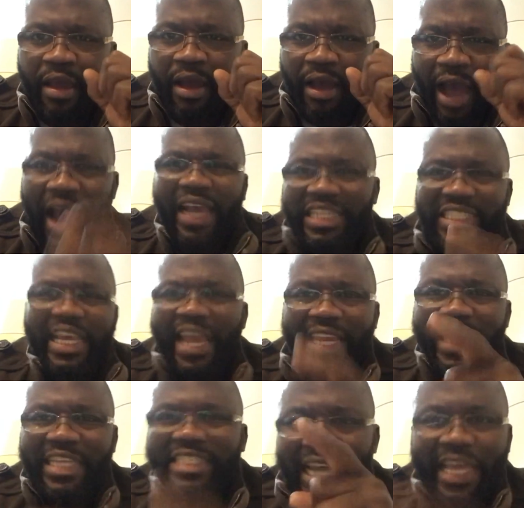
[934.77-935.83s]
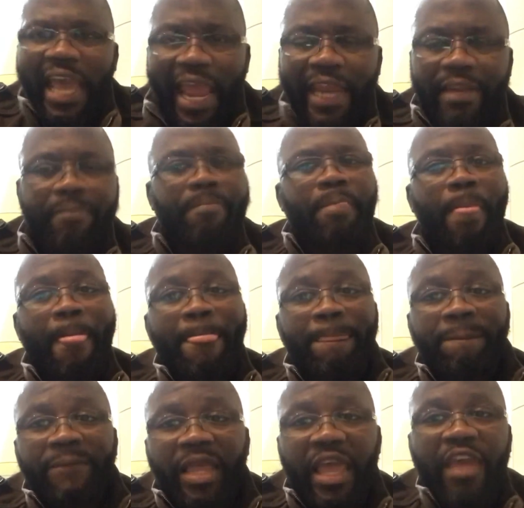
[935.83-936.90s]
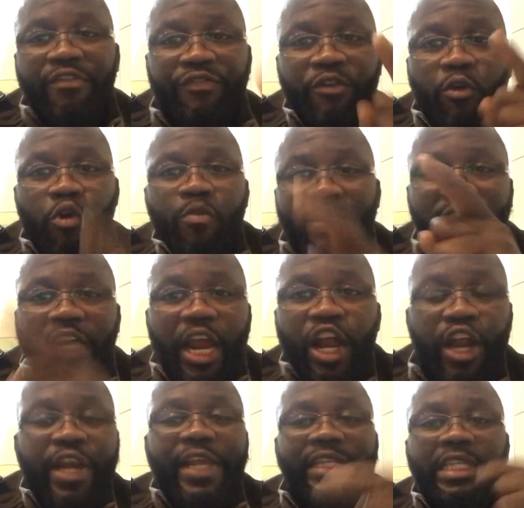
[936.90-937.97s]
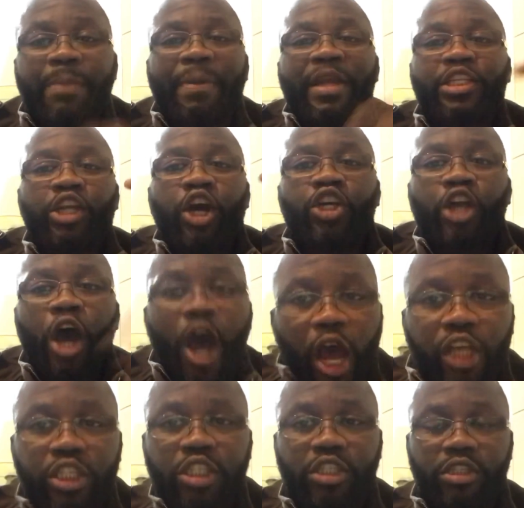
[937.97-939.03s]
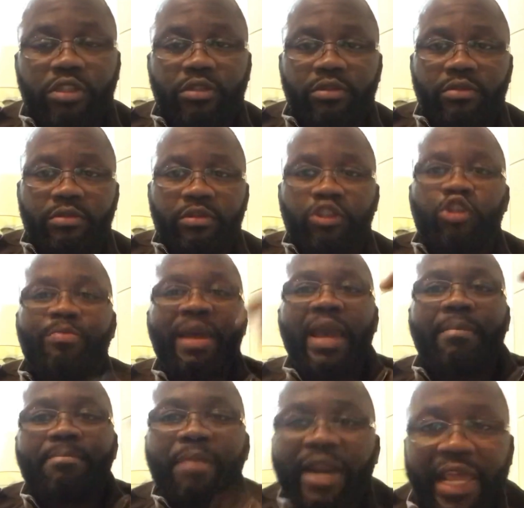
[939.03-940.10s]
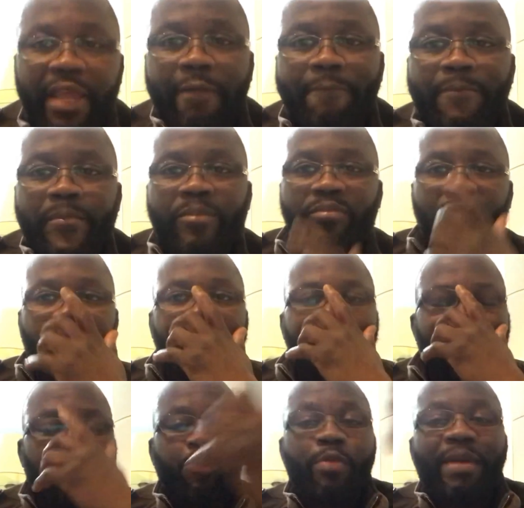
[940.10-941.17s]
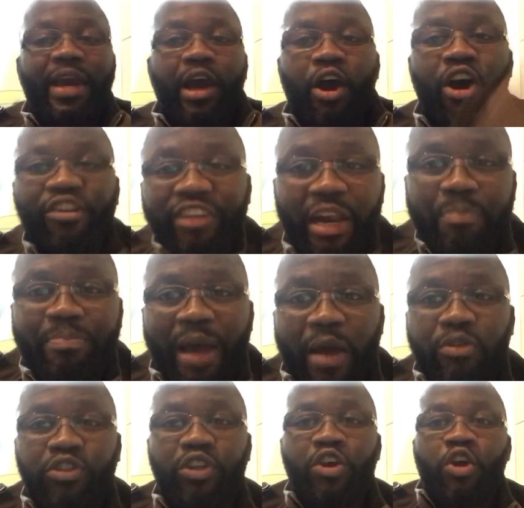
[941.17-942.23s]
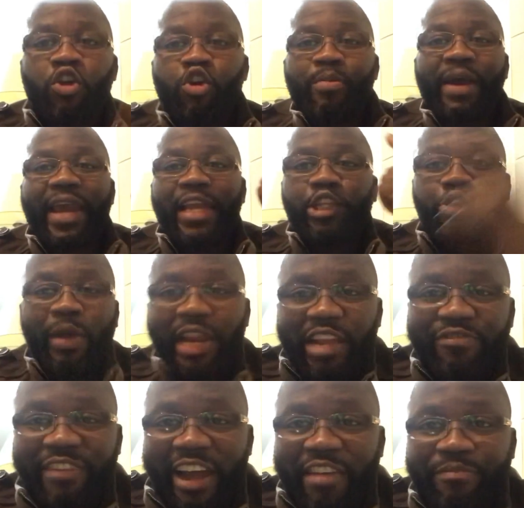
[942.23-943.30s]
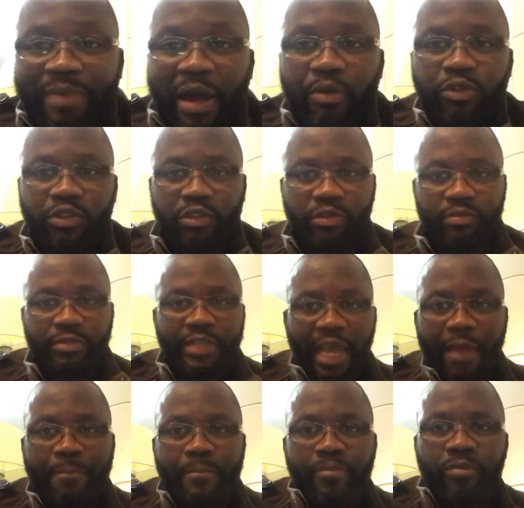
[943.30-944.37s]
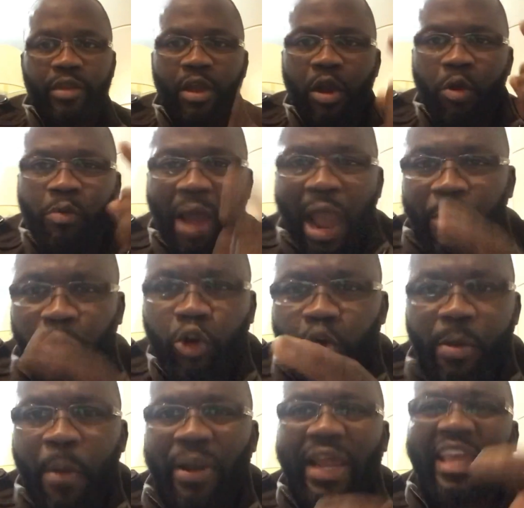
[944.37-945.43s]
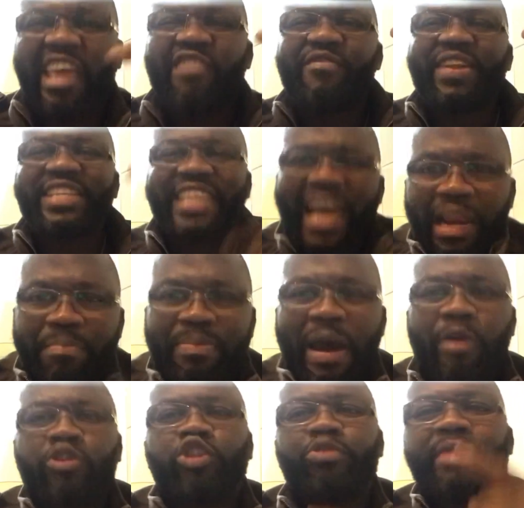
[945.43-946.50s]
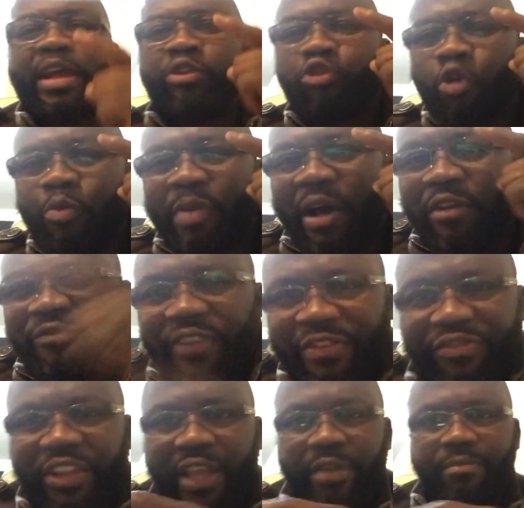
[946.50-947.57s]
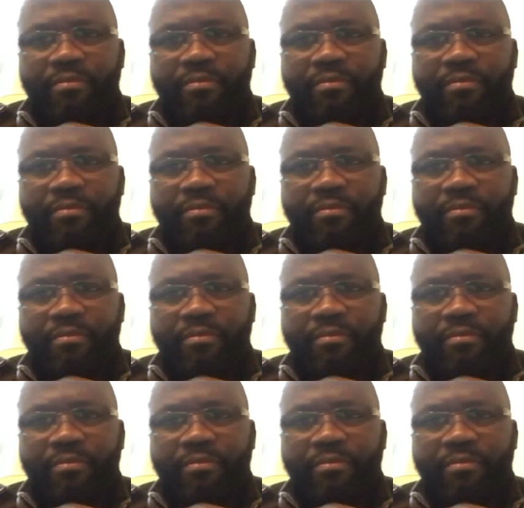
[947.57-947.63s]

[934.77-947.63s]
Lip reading: I say this again. If Uber's earning depends on us to make money, if we make £100, Uber get £25. Yeah? Why would Uber want to give me £10 to make £2.50